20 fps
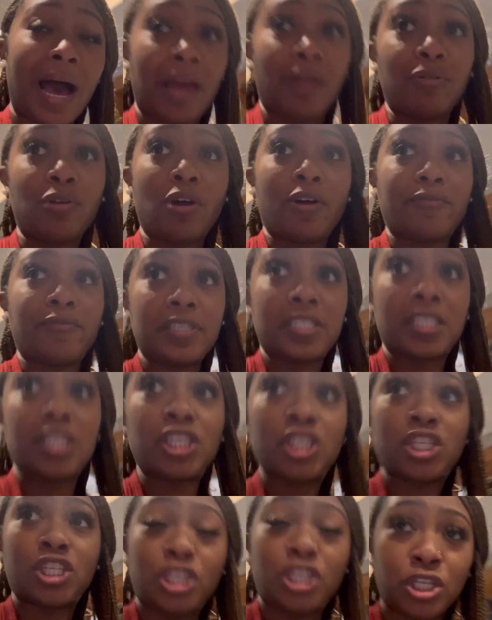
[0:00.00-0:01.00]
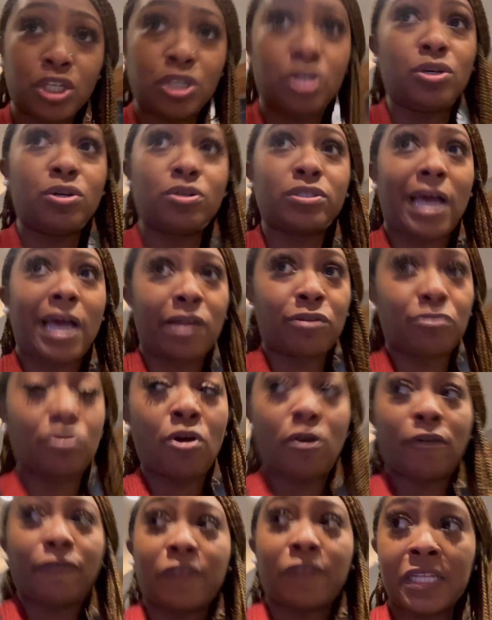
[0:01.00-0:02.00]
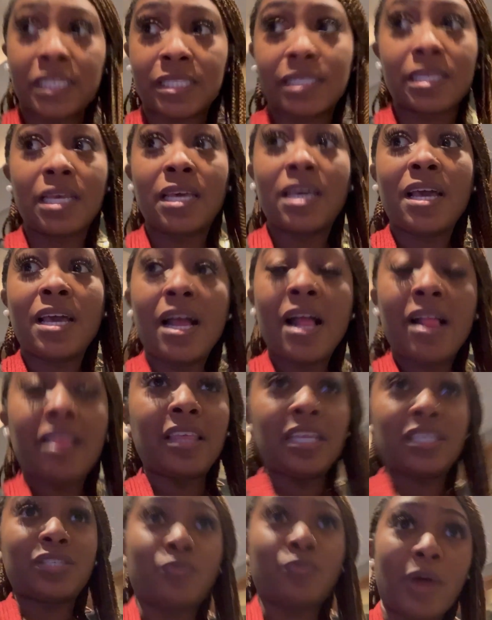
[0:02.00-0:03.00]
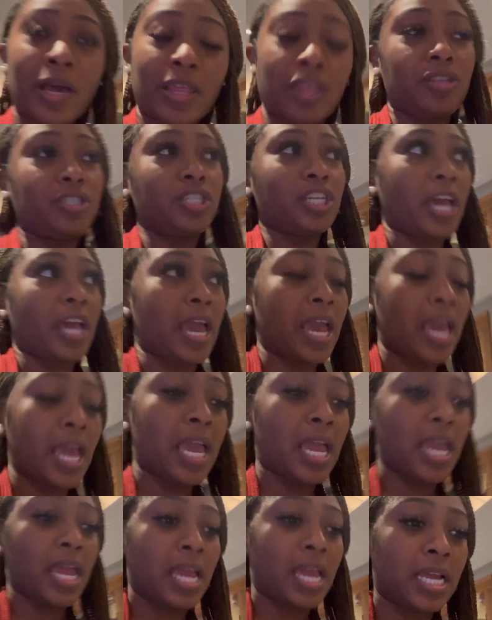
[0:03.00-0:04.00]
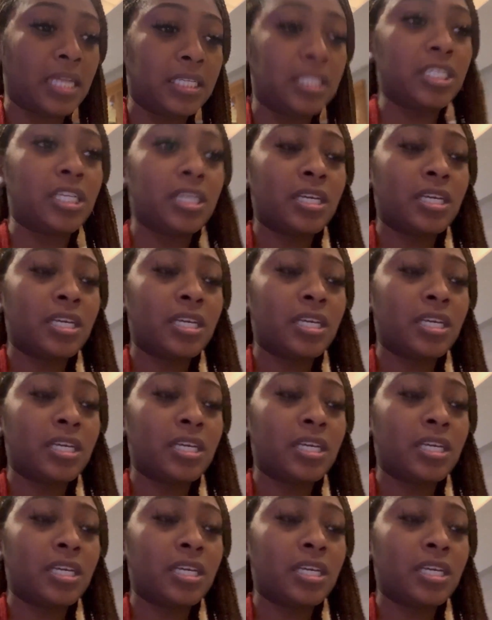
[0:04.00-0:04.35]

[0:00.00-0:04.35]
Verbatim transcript: I don't know if it's the shoes. I don't know if it's this weather change.